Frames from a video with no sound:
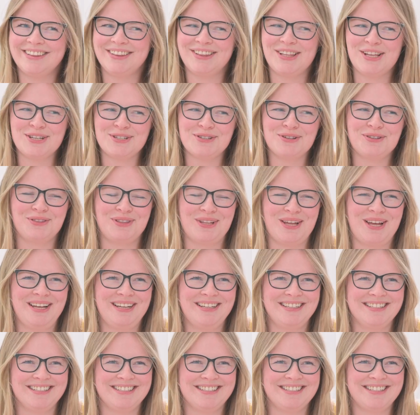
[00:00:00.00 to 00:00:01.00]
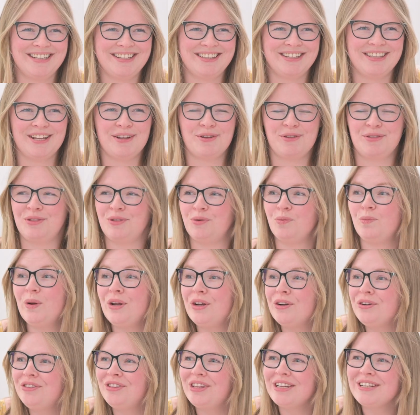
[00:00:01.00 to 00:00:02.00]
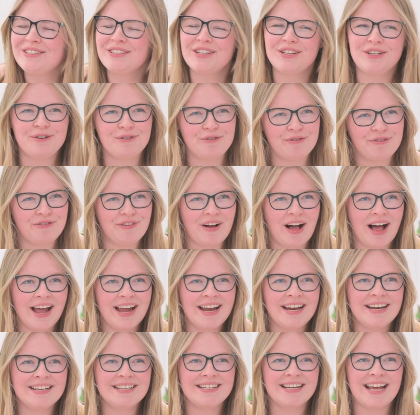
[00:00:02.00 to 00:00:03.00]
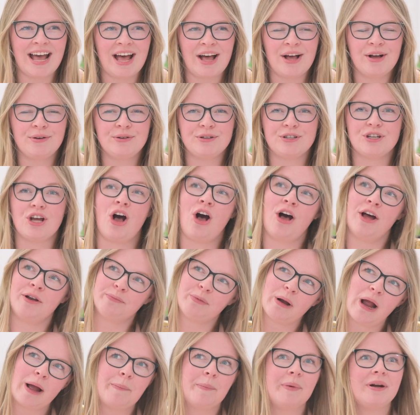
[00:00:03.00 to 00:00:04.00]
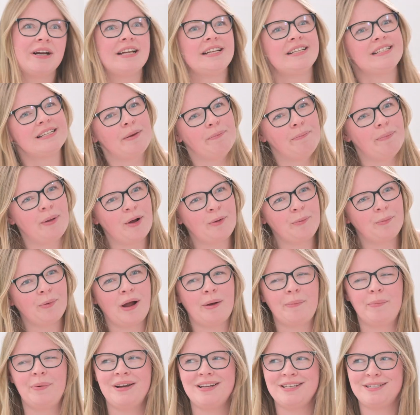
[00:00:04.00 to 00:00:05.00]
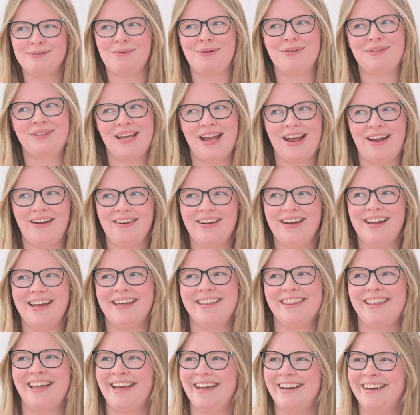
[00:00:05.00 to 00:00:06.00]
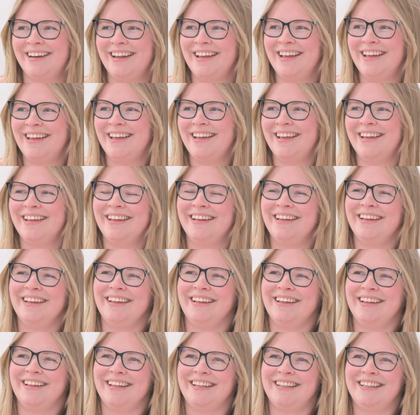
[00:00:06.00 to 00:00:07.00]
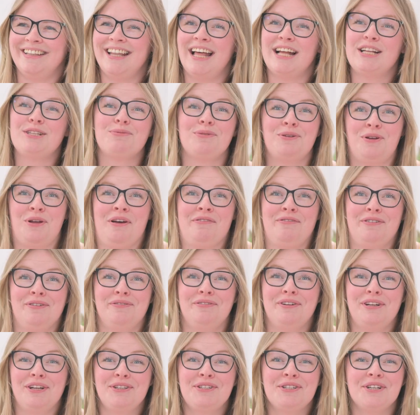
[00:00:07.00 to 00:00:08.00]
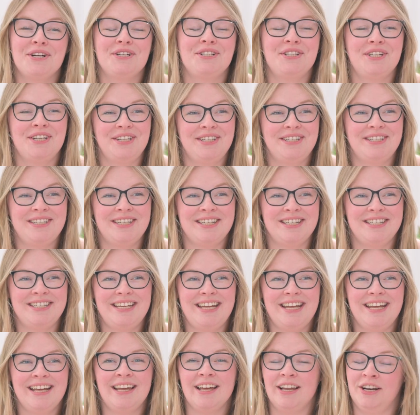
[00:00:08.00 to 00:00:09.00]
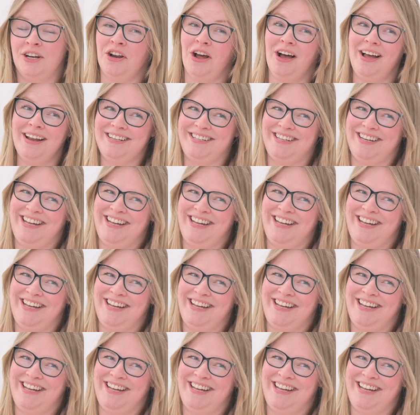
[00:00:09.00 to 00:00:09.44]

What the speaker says: these are weird things that you find out on properties, about the area, that's why you have a realtor to dig. Not